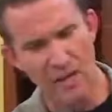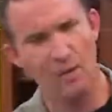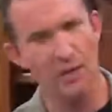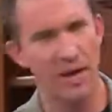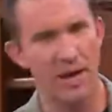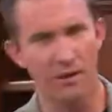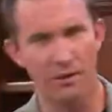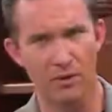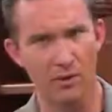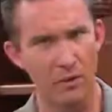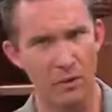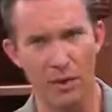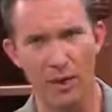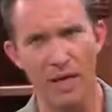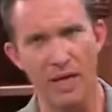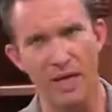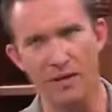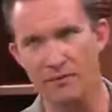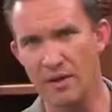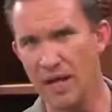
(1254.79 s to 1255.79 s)
go down to the
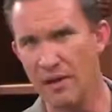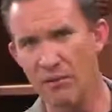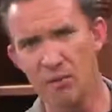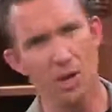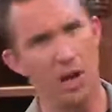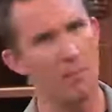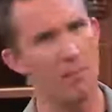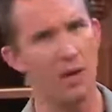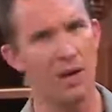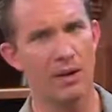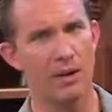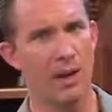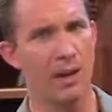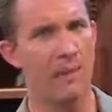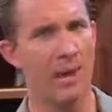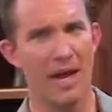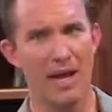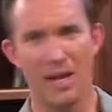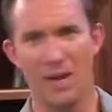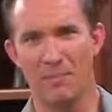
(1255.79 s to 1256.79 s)
grave. They don't come
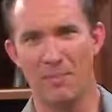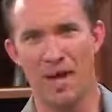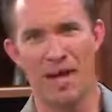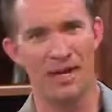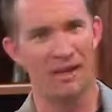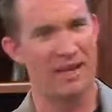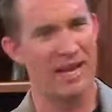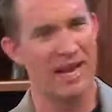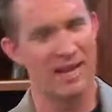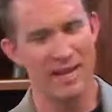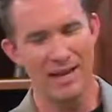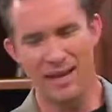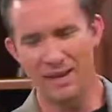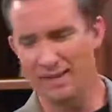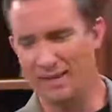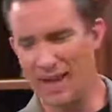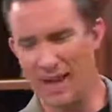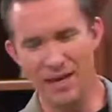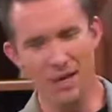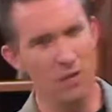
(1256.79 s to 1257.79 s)
back up out of that.
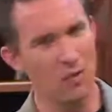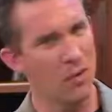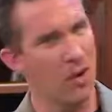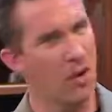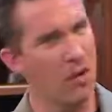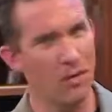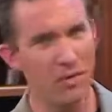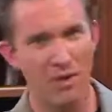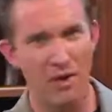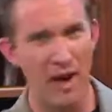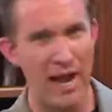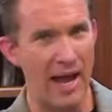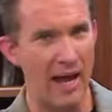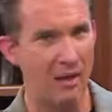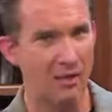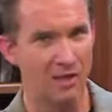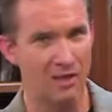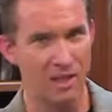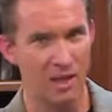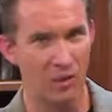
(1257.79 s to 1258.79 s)
They don't go to their
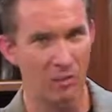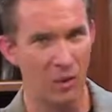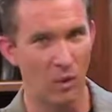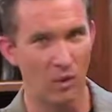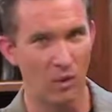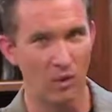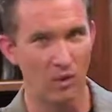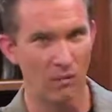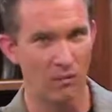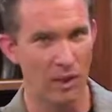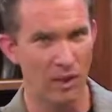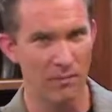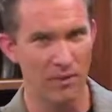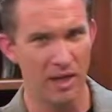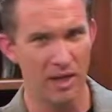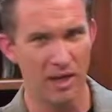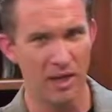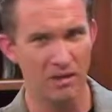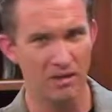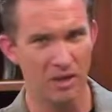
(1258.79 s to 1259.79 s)
house anymore. Wait a
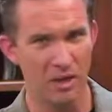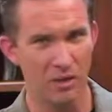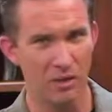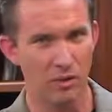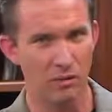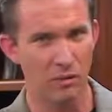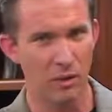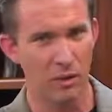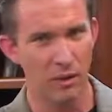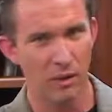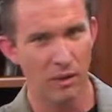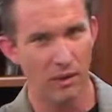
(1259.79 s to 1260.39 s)
minute now, Job.